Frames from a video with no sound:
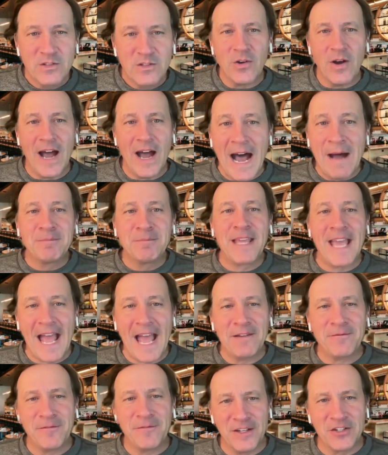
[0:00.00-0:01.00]
So I'm
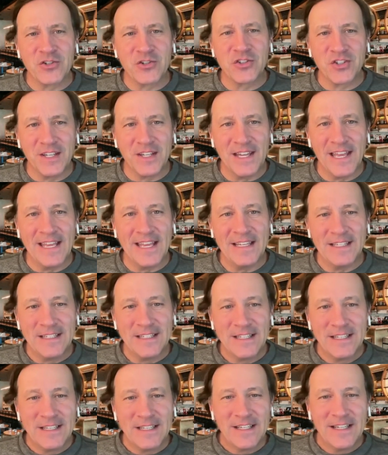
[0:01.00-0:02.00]
Catfish today,
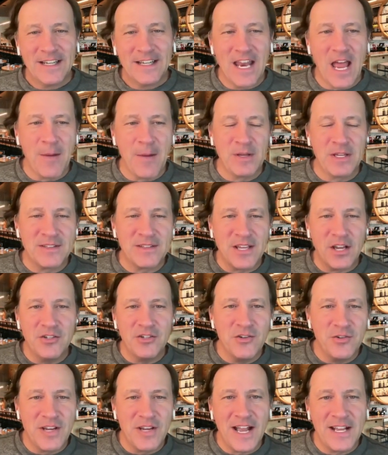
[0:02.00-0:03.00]
and I'm going to
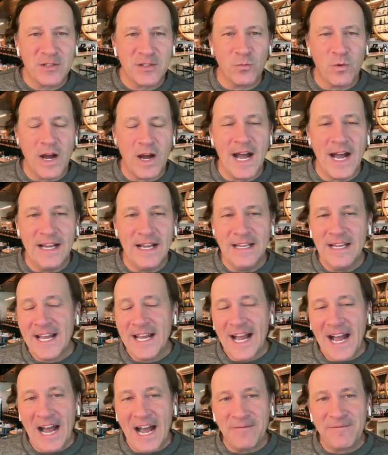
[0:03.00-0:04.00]
tell you guys why
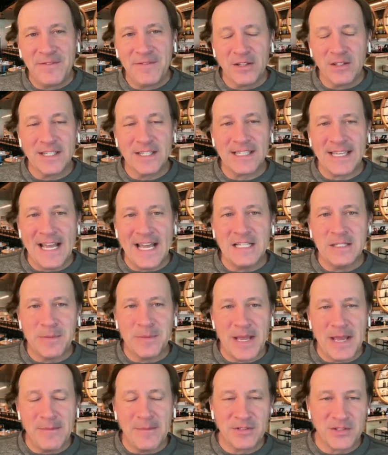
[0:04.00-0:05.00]
I feel like
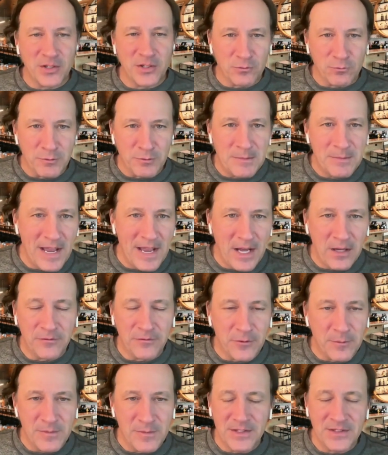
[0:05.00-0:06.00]
Alabama's going to
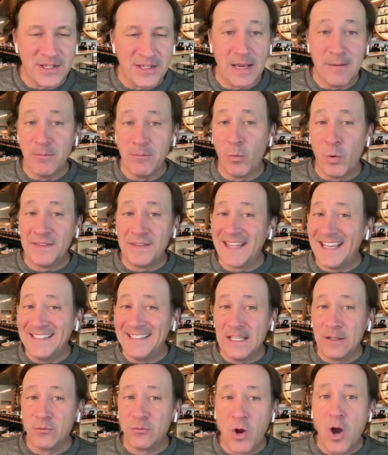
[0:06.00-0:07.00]
rebound from this game, but what
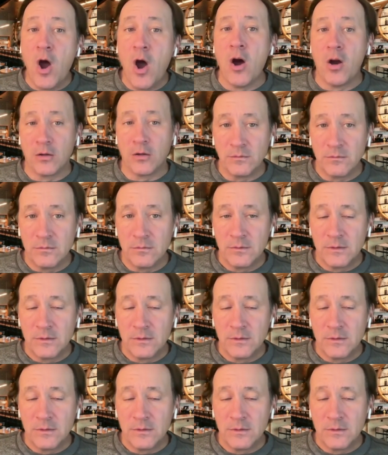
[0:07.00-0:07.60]
they did wrong.